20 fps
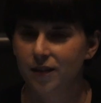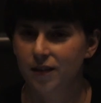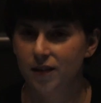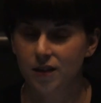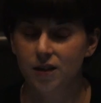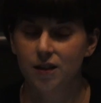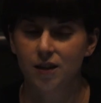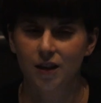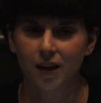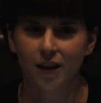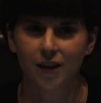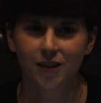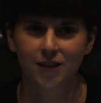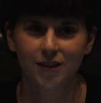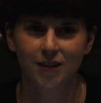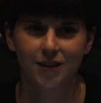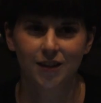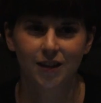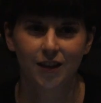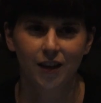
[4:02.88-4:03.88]
these
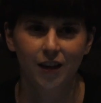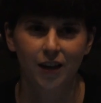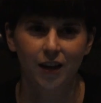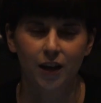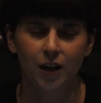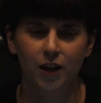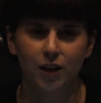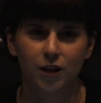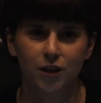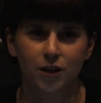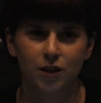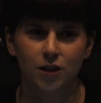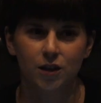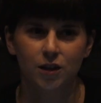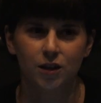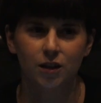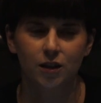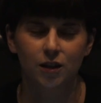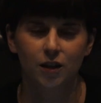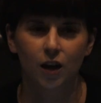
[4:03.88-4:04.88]
days
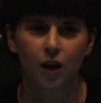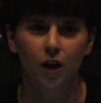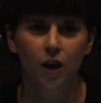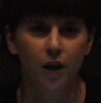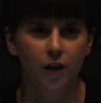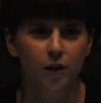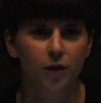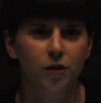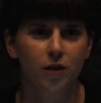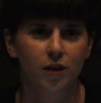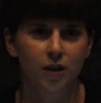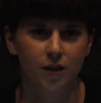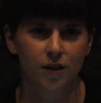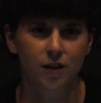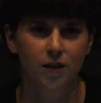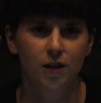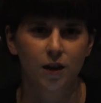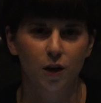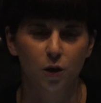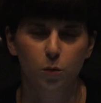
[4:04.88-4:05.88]
is a lot of
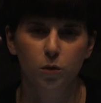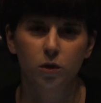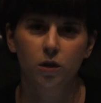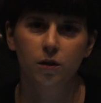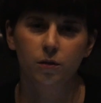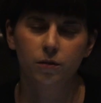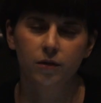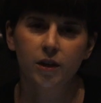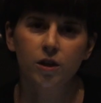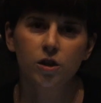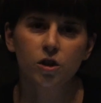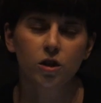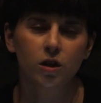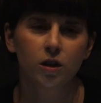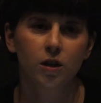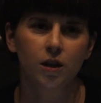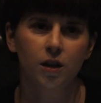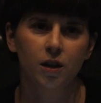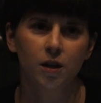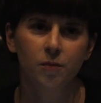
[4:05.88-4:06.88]
things that will
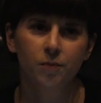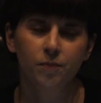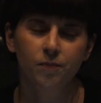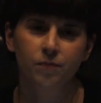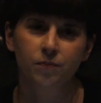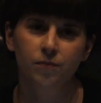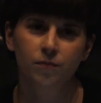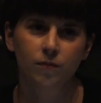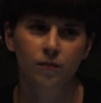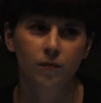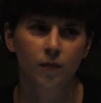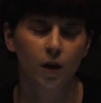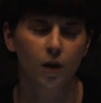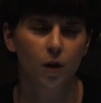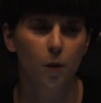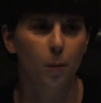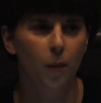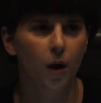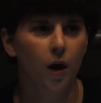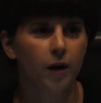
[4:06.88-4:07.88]
eventually
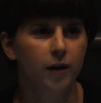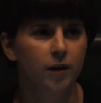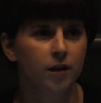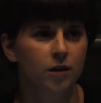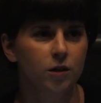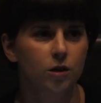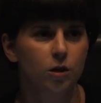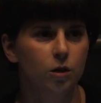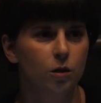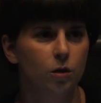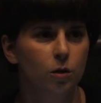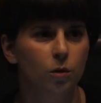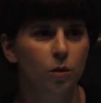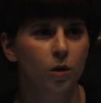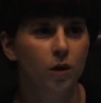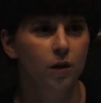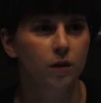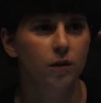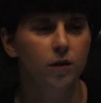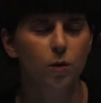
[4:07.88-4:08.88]
combine into
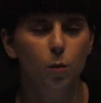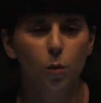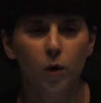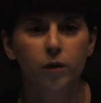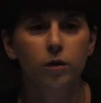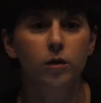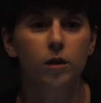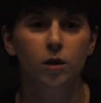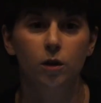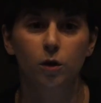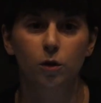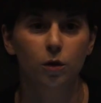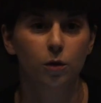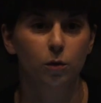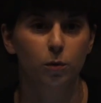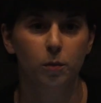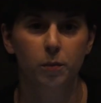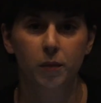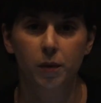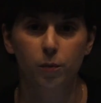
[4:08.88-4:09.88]
the one thing you can
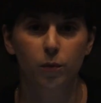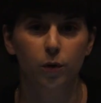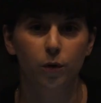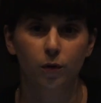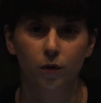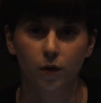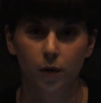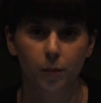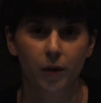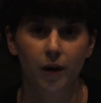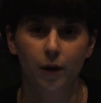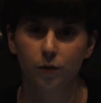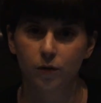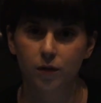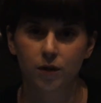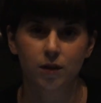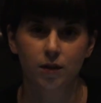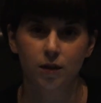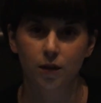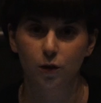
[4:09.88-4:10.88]
remember about
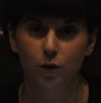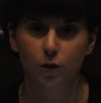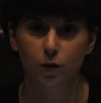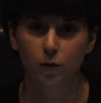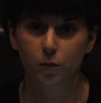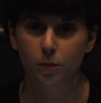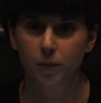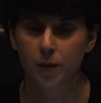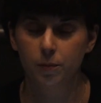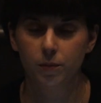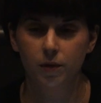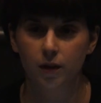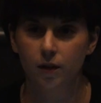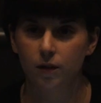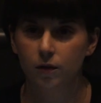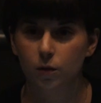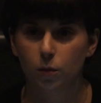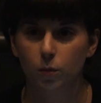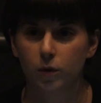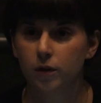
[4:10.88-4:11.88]
this year, or
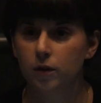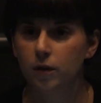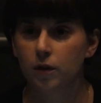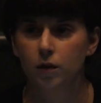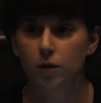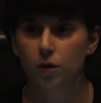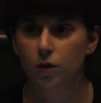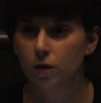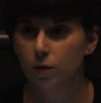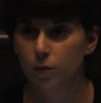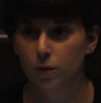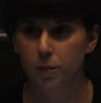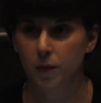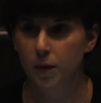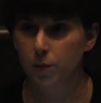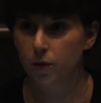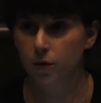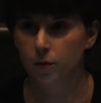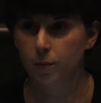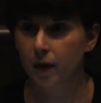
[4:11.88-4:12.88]
maybe the one thing you can
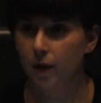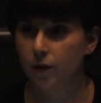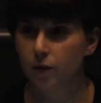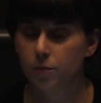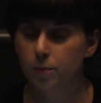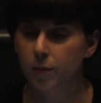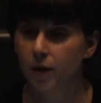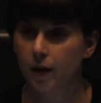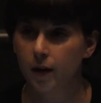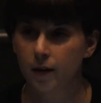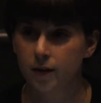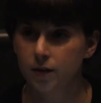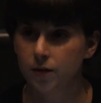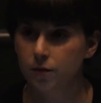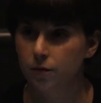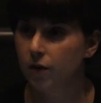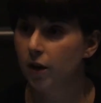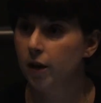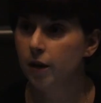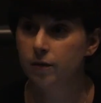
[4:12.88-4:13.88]
remember about the past
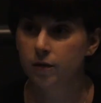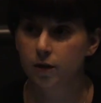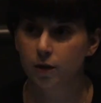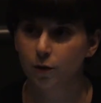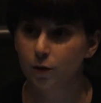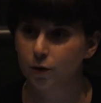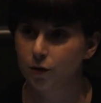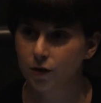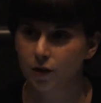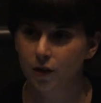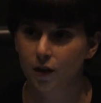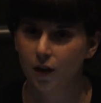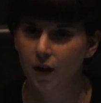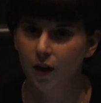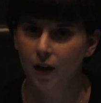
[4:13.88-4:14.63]
5 years,